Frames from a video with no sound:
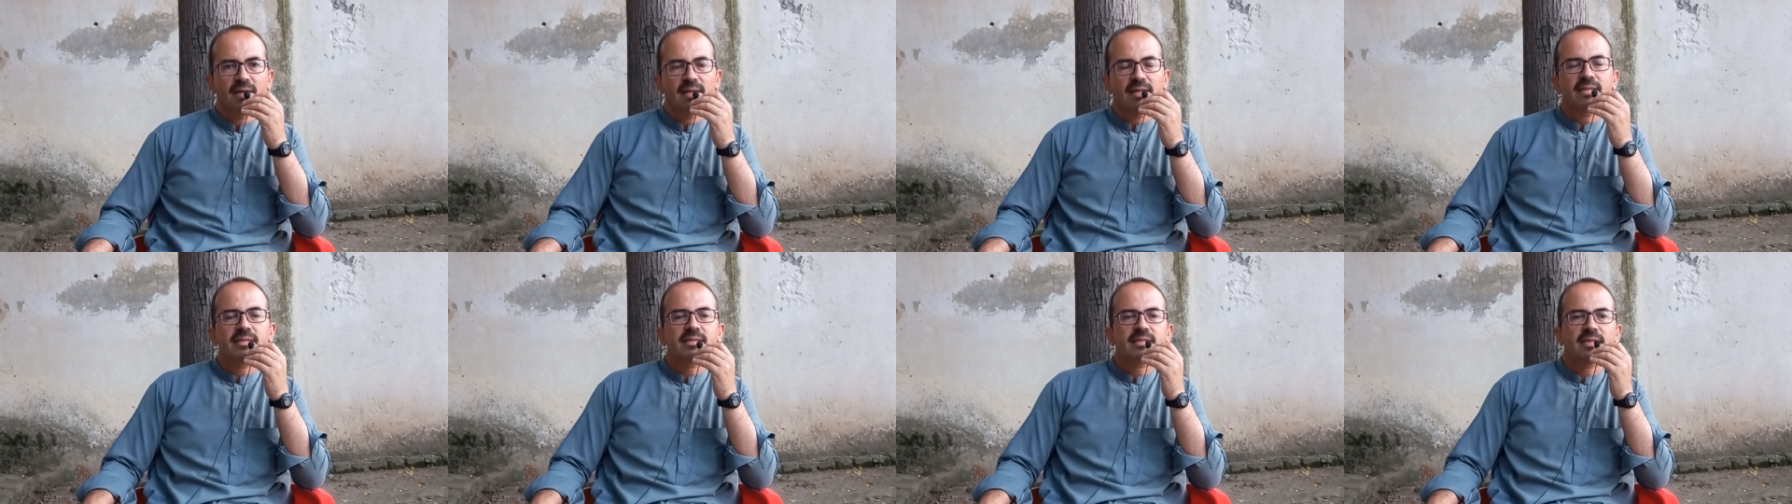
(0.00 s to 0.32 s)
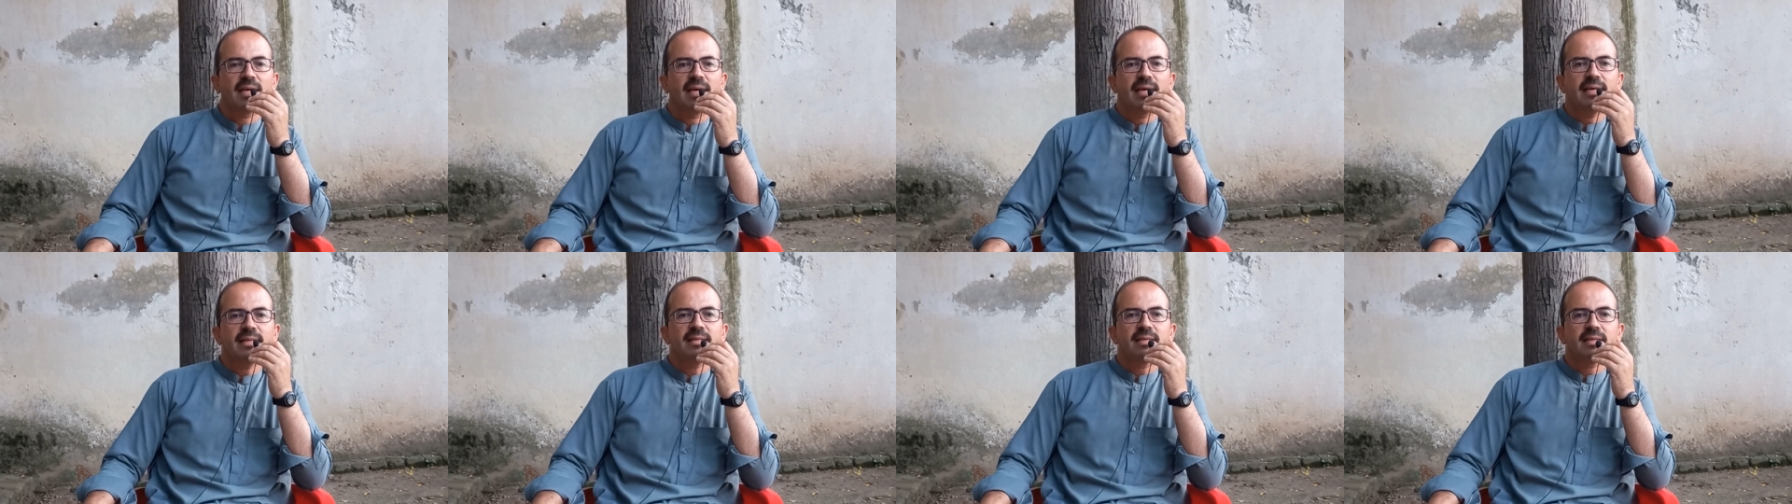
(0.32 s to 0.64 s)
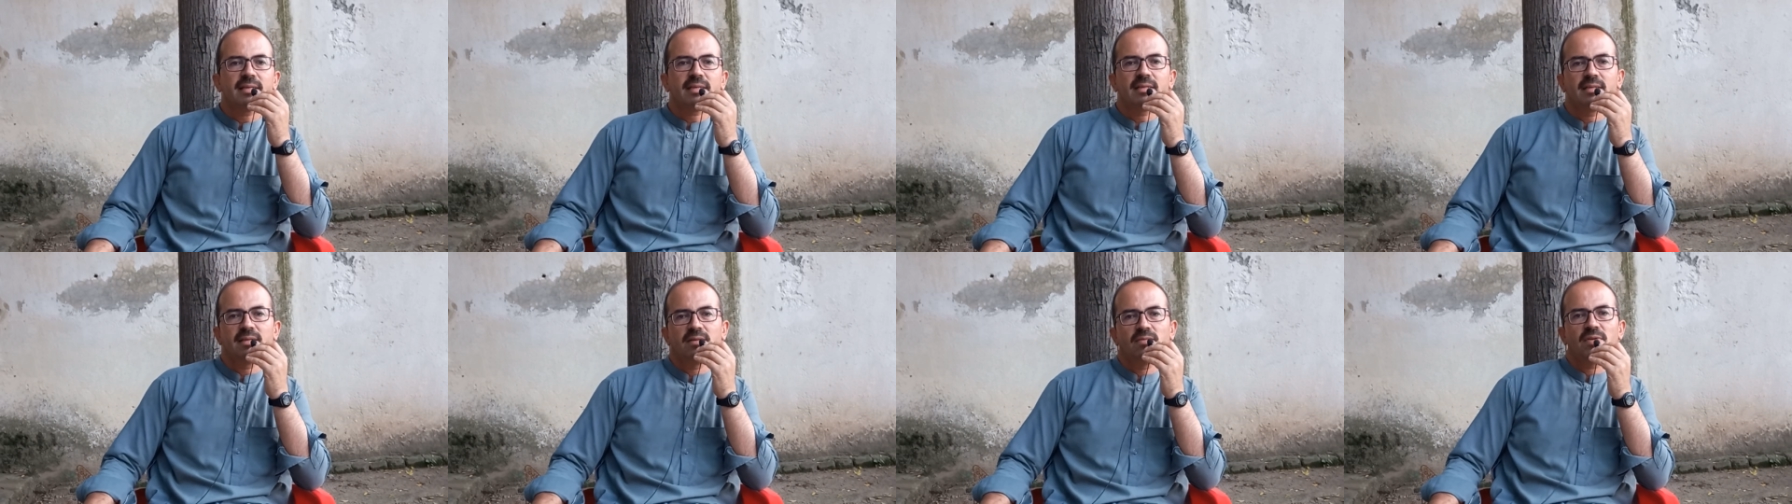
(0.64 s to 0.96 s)
It's
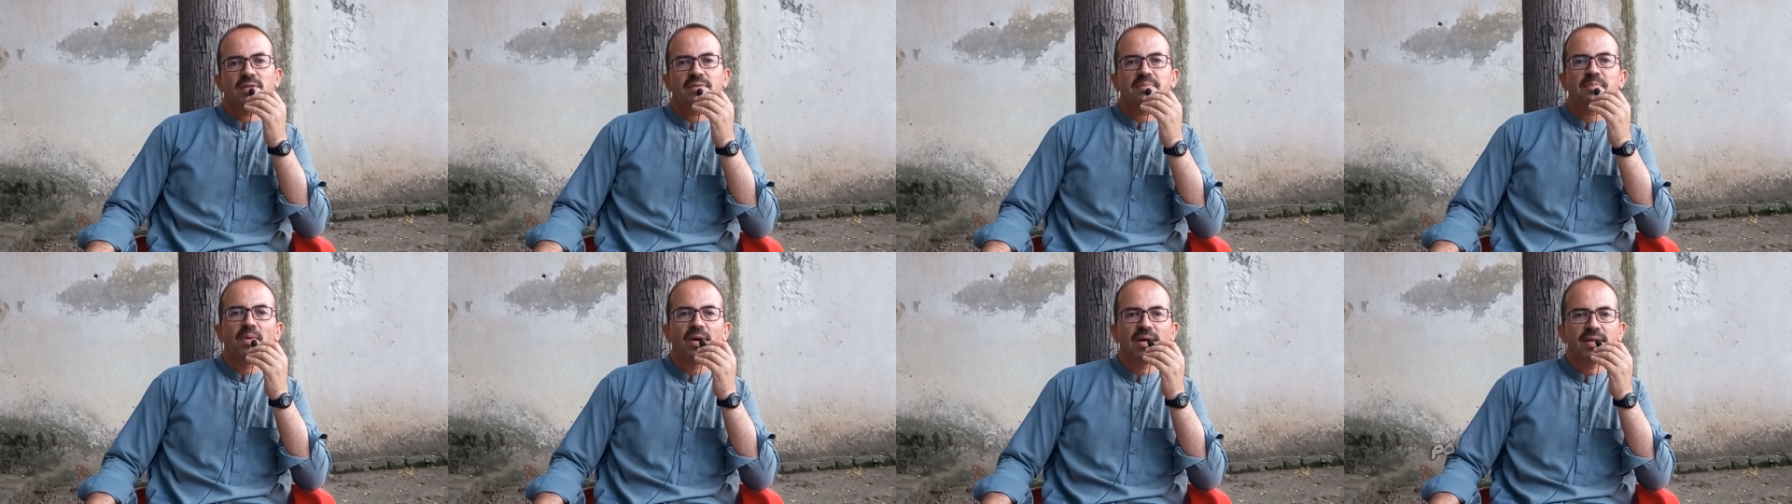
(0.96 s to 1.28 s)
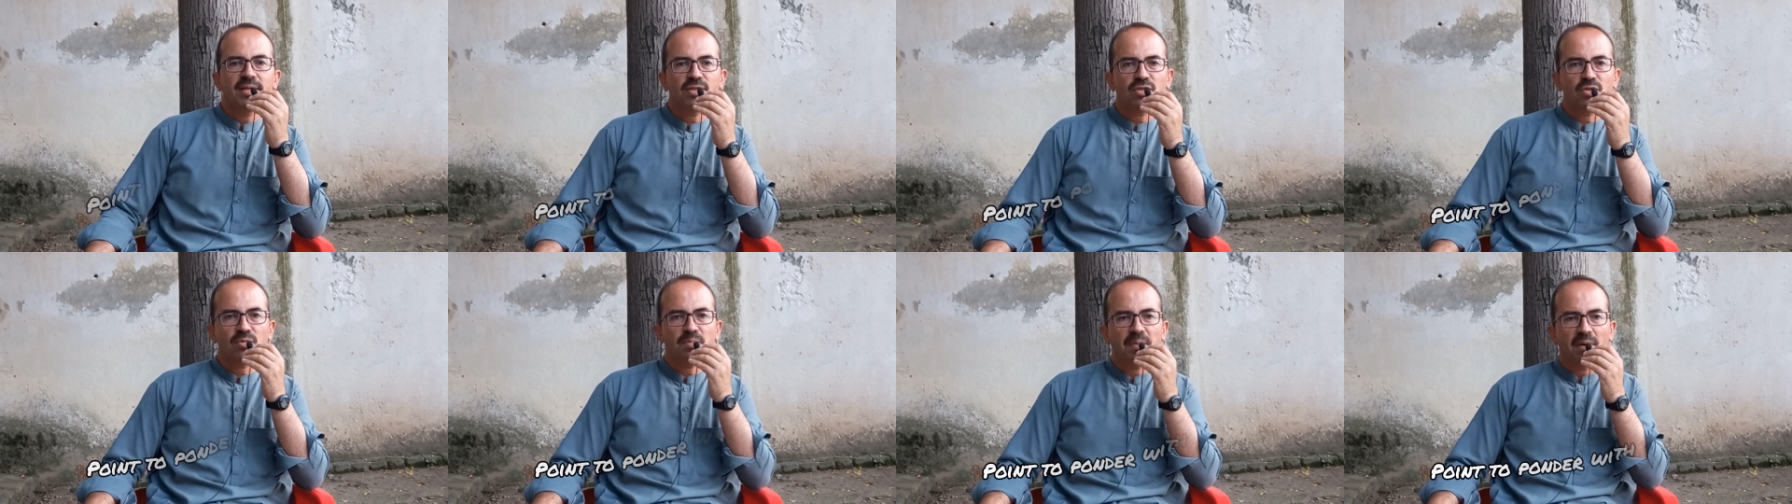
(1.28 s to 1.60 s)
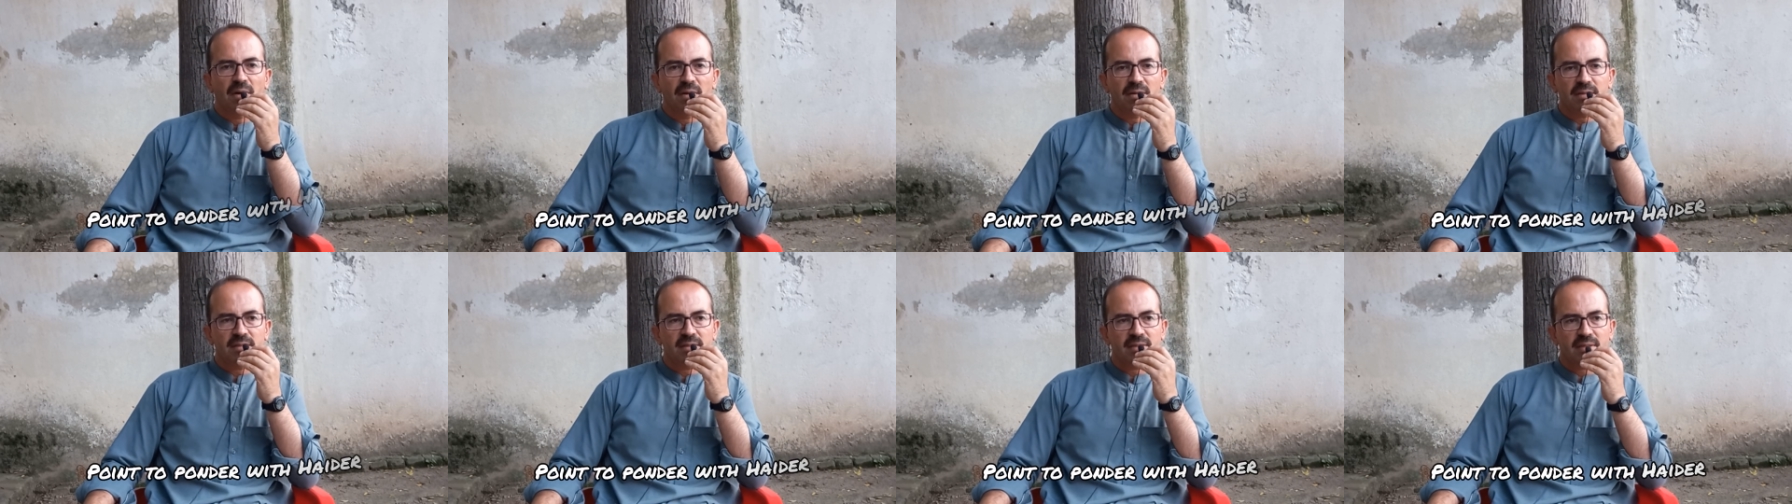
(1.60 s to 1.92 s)
Heather with Point to
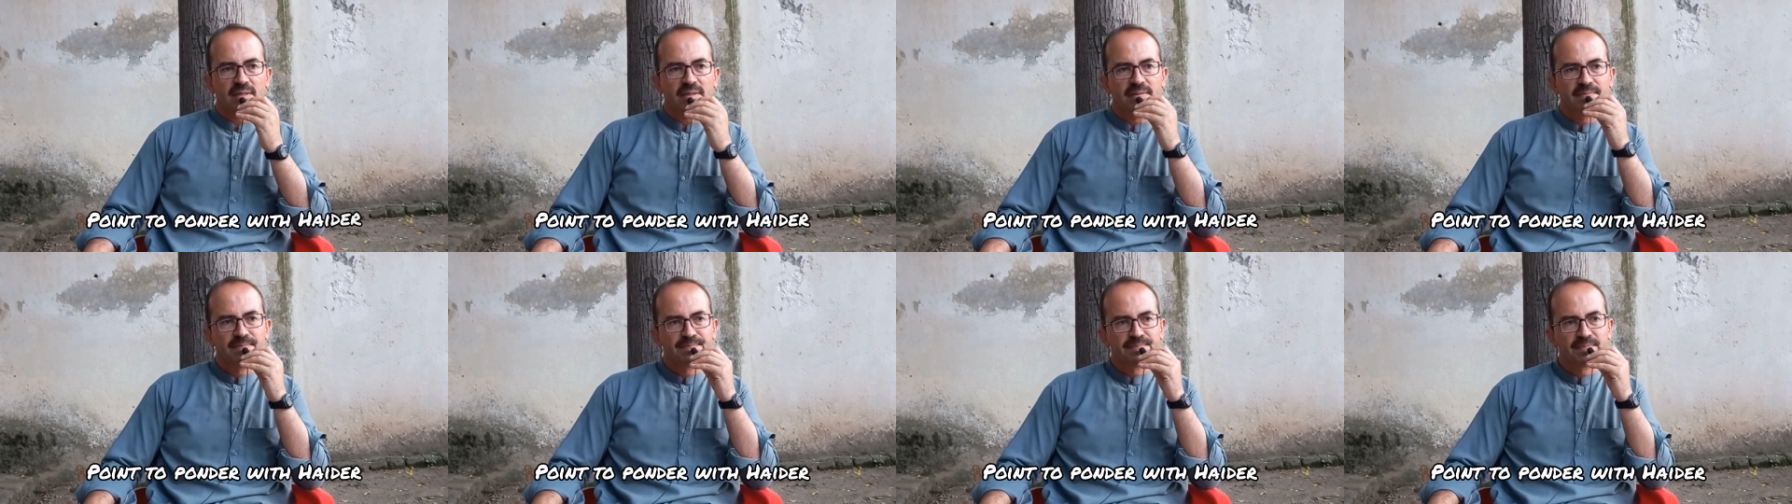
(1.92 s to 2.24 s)
Ponder